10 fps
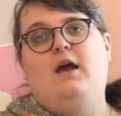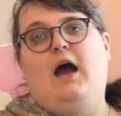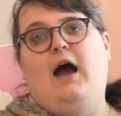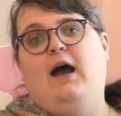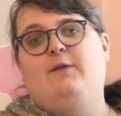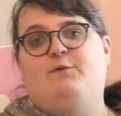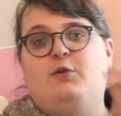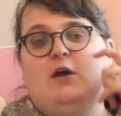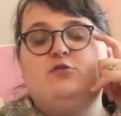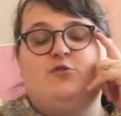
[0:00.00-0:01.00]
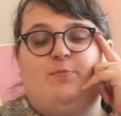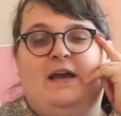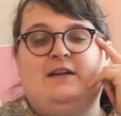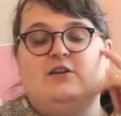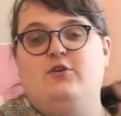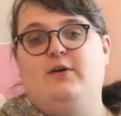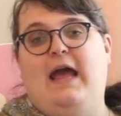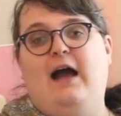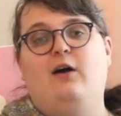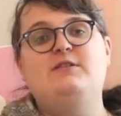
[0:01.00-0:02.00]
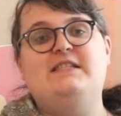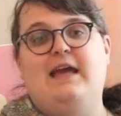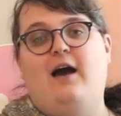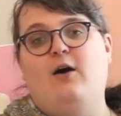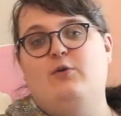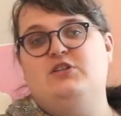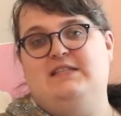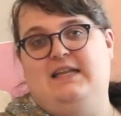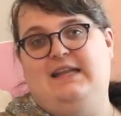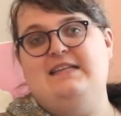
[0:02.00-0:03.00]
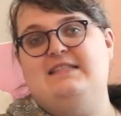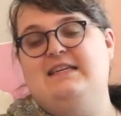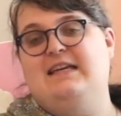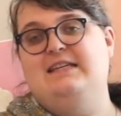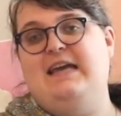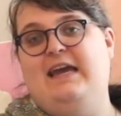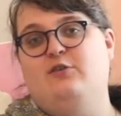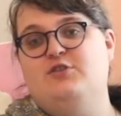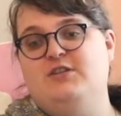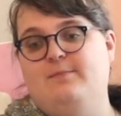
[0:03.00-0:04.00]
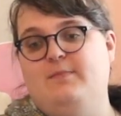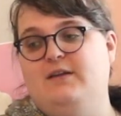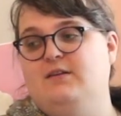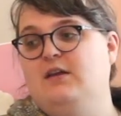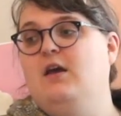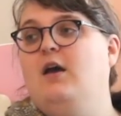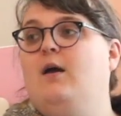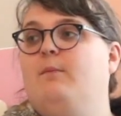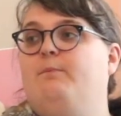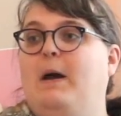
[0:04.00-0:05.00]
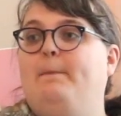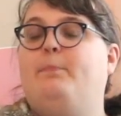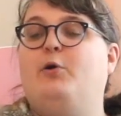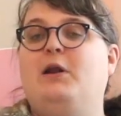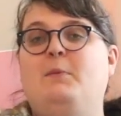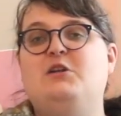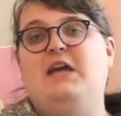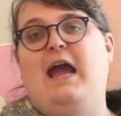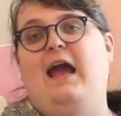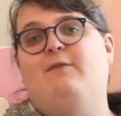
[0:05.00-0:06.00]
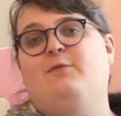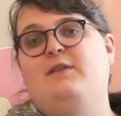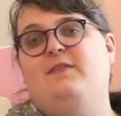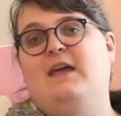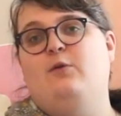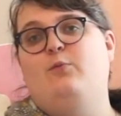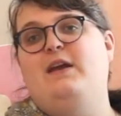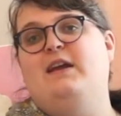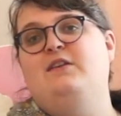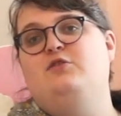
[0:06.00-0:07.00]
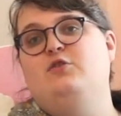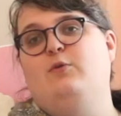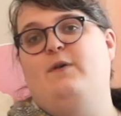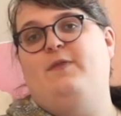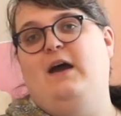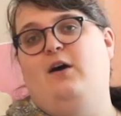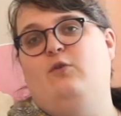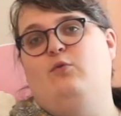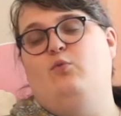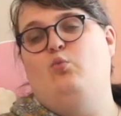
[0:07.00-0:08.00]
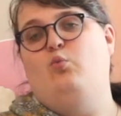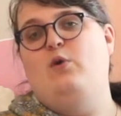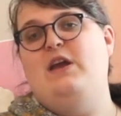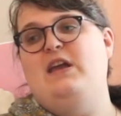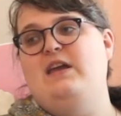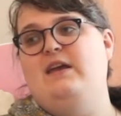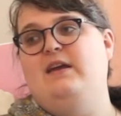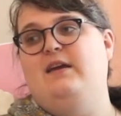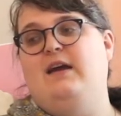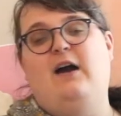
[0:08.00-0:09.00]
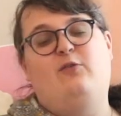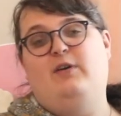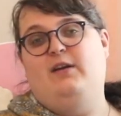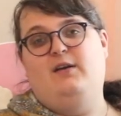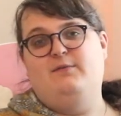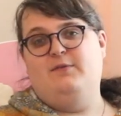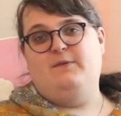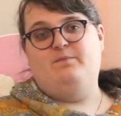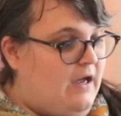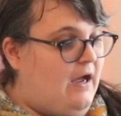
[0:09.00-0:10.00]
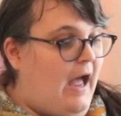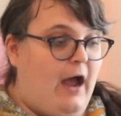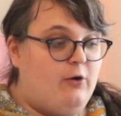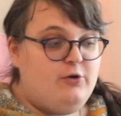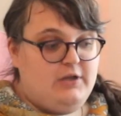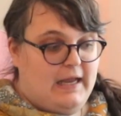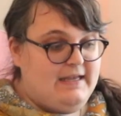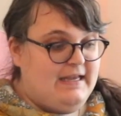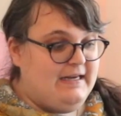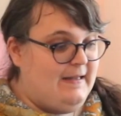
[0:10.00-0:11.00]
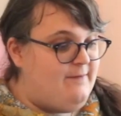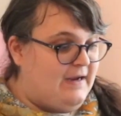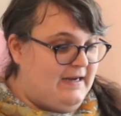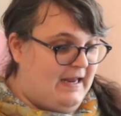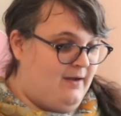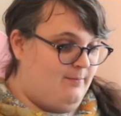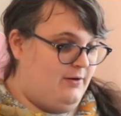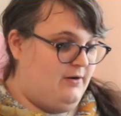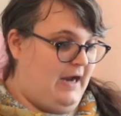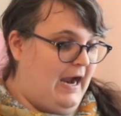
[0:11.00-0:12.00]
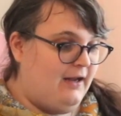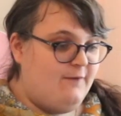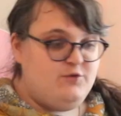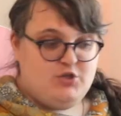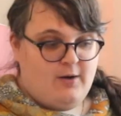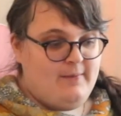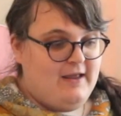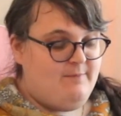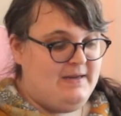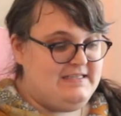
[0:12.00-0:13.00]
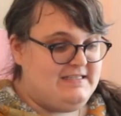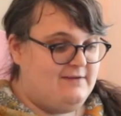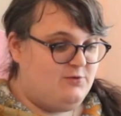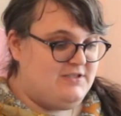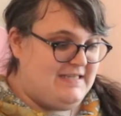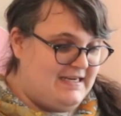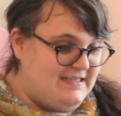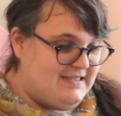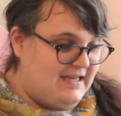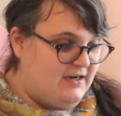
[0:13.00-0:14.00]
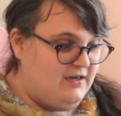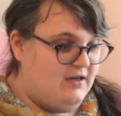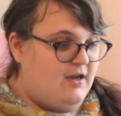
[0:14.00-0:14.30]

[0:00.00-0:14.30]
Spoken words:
And for those who are planning to do an LCL, which is a less than container shipment, but pretty much everything we can do without, we got rid of. How are you liking living in Hamburg? I love Germany. I've been to several cities there,